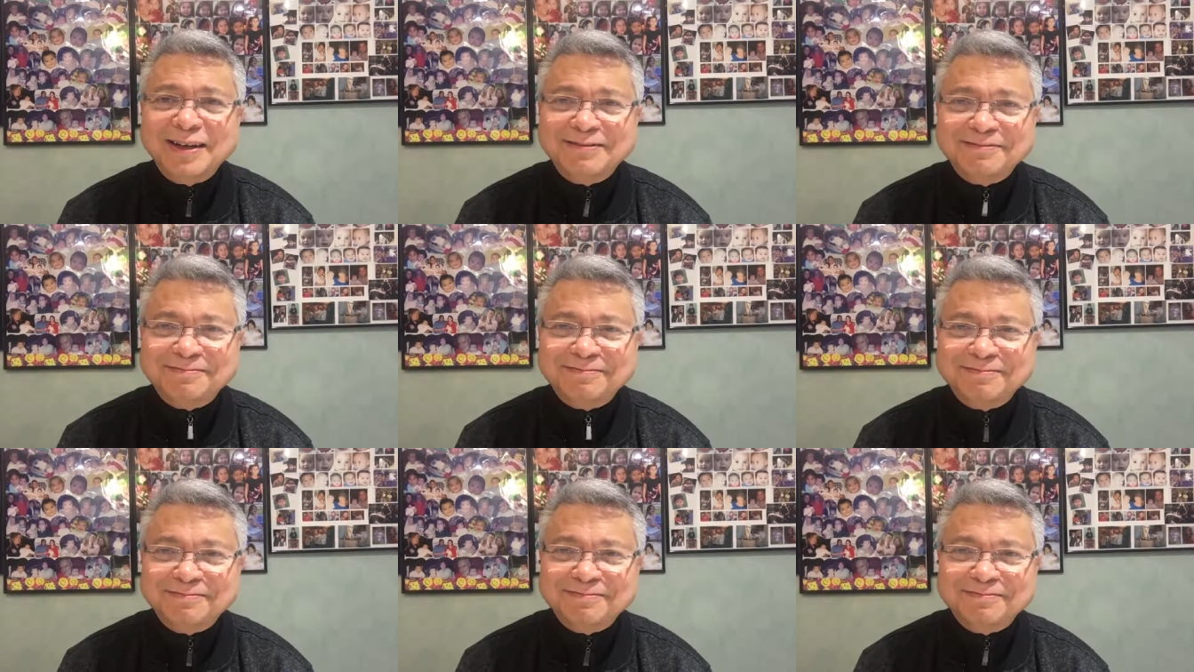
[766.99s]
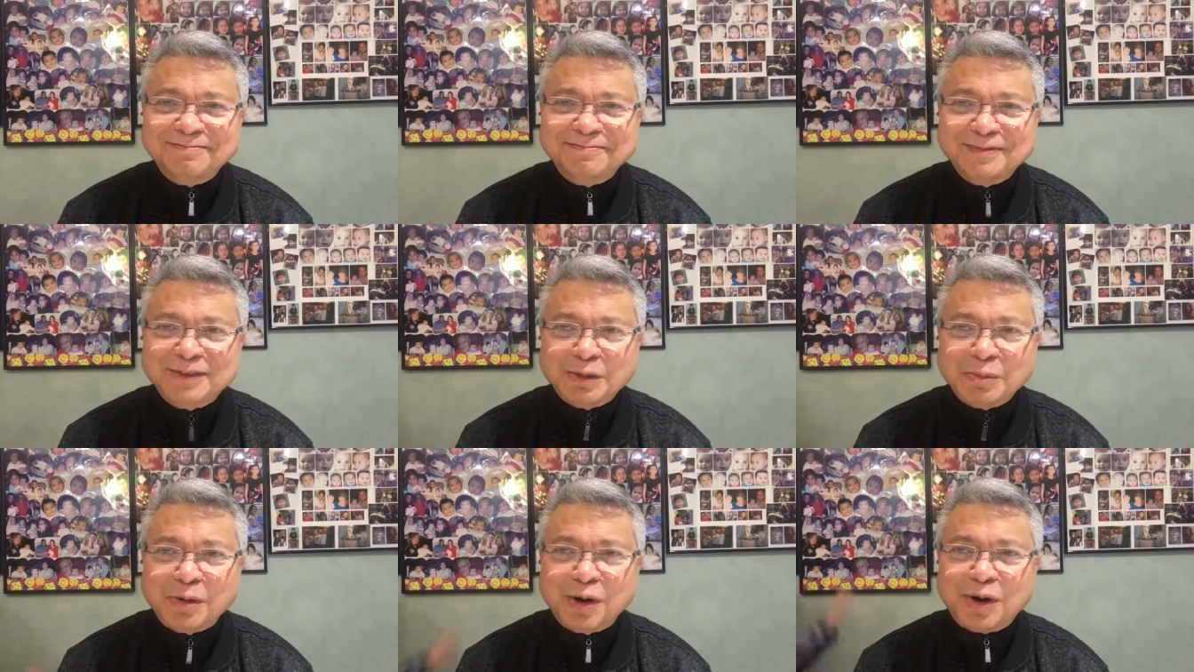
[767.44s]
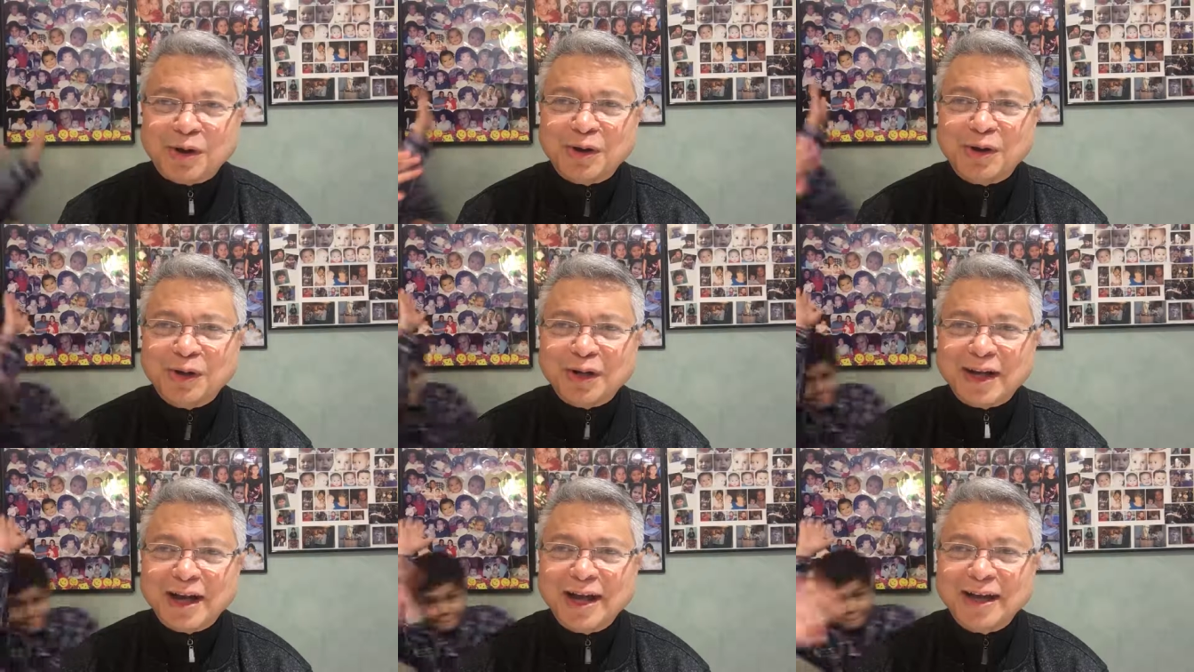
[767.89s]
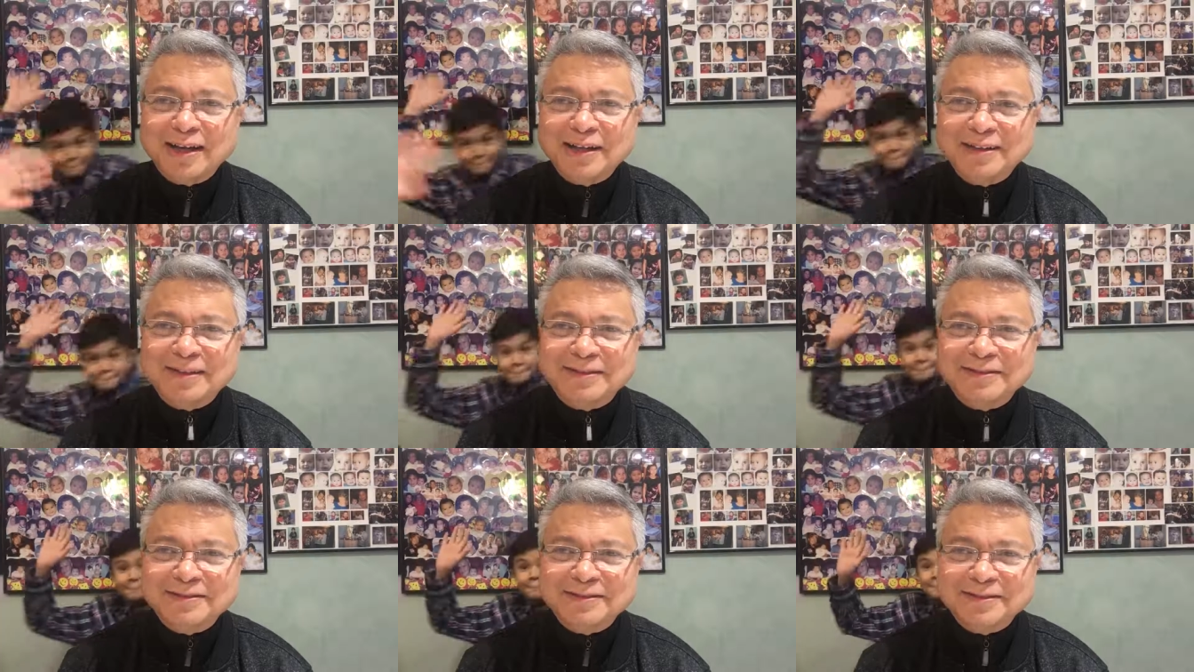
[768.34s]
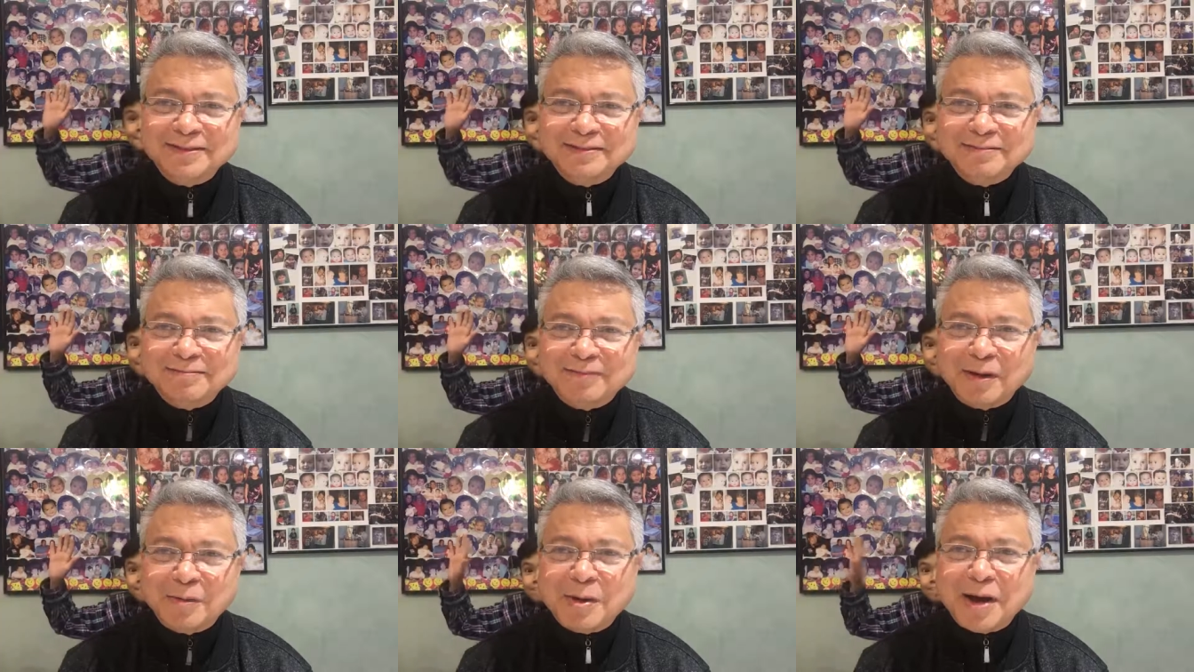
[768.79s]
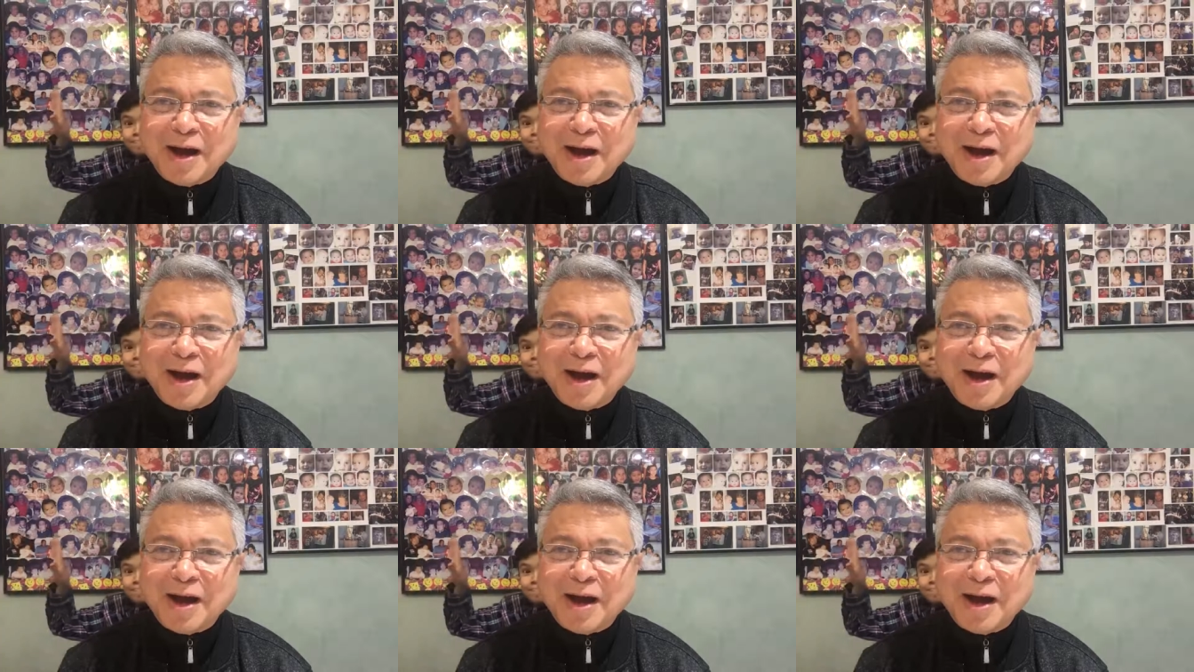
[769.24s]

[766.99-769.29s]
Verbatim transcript: Tomorrow again. Bye-bye.